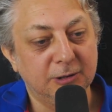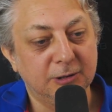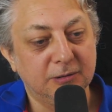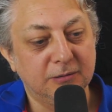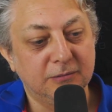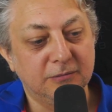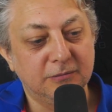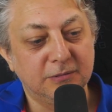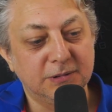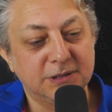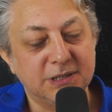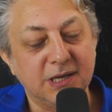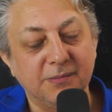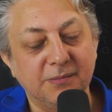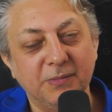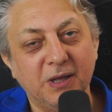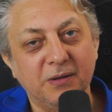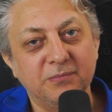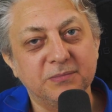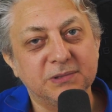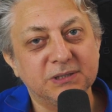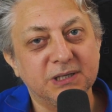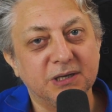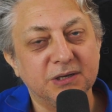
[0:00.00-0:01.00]

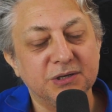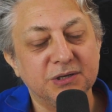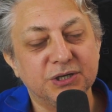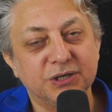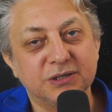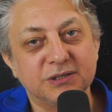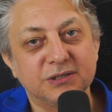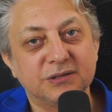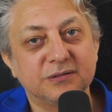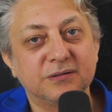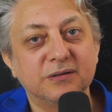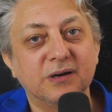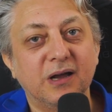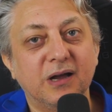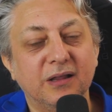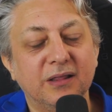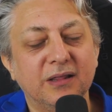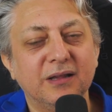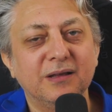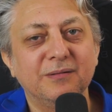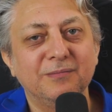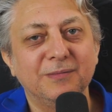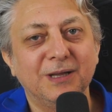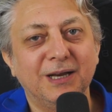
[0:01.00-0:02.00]
Sometimes I just run
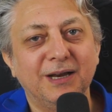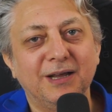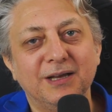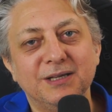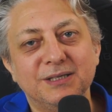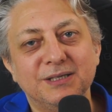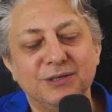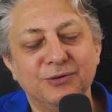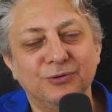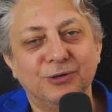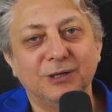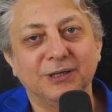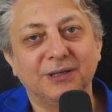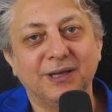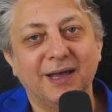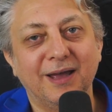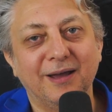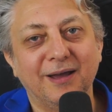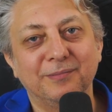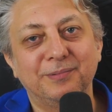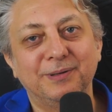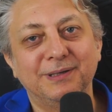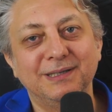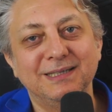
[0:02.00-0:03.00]
them and I see what
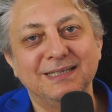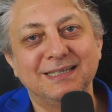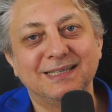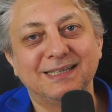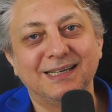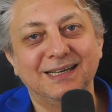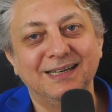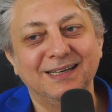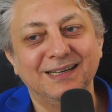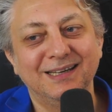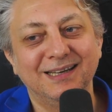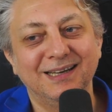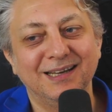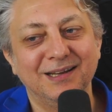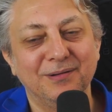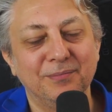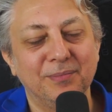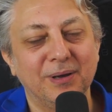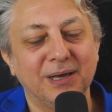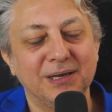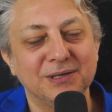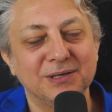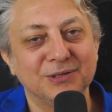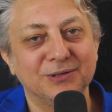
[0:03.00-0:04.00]
happens. And
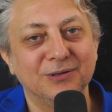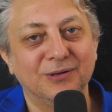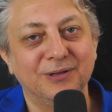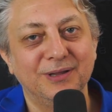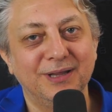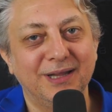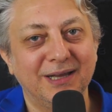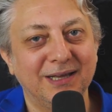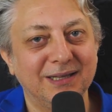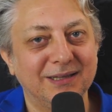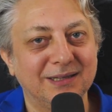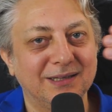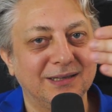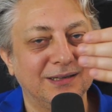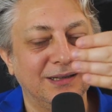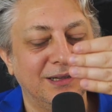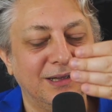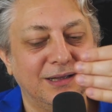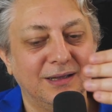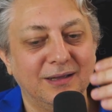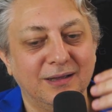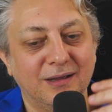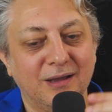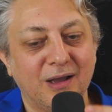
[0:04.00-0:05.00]
based on that,
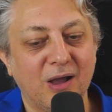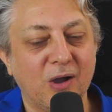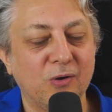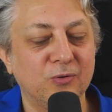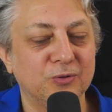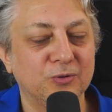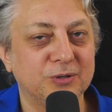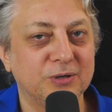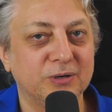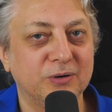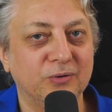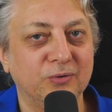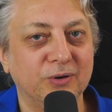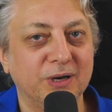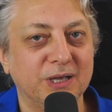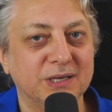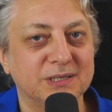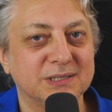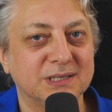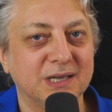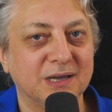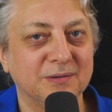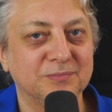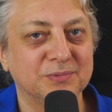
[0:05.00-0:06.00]
I would throw an
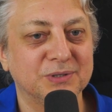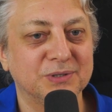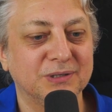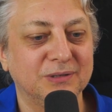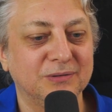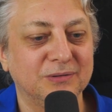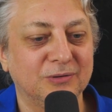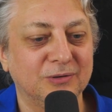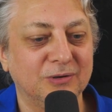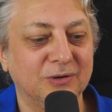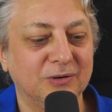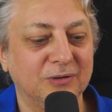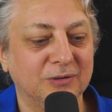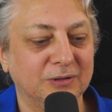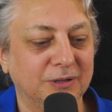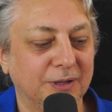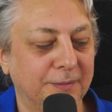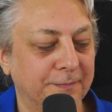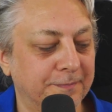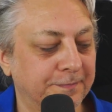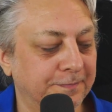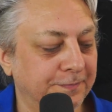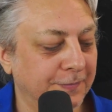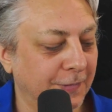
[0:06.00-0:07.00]
exception or not.
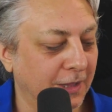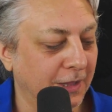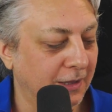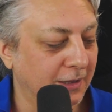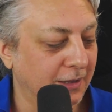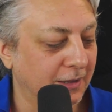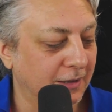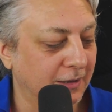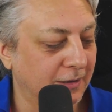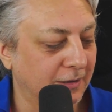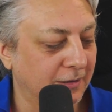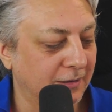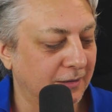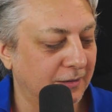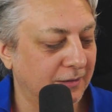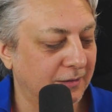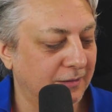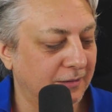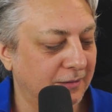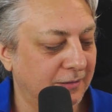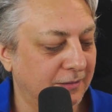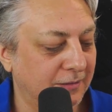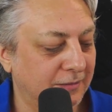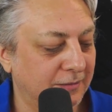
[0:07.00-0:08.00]

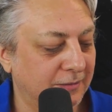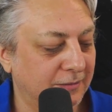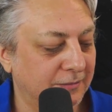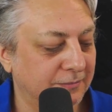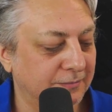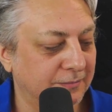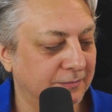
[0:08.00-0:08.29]
Or